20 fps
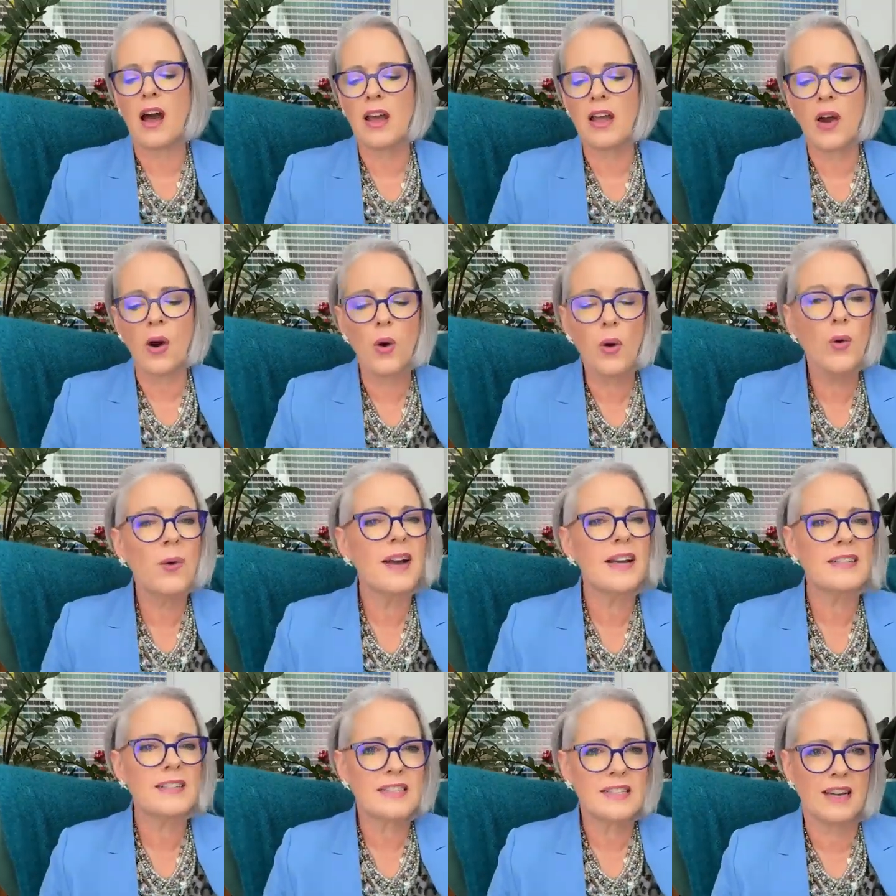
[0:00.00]
I
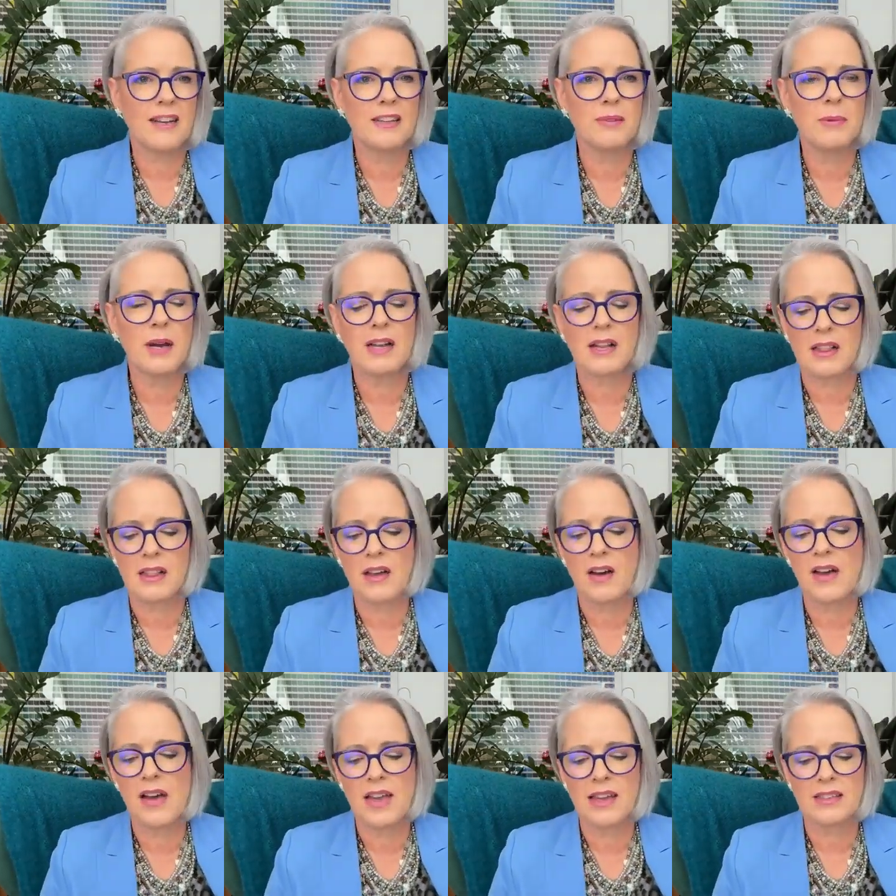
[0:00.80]
always tell my
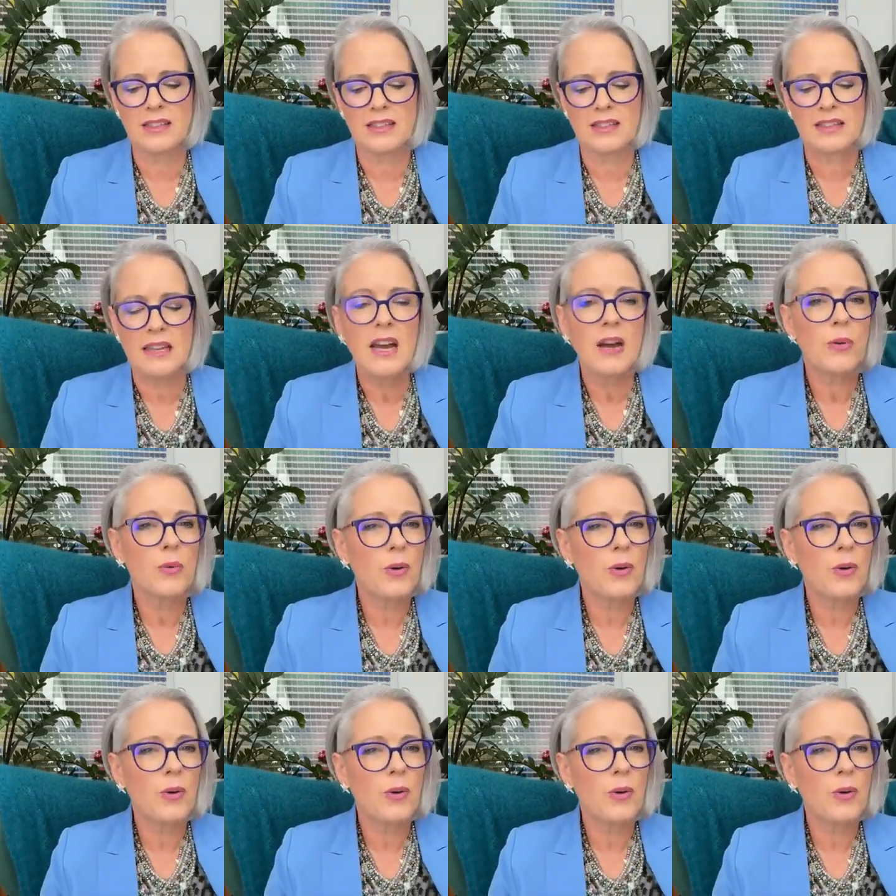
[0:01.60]
clients,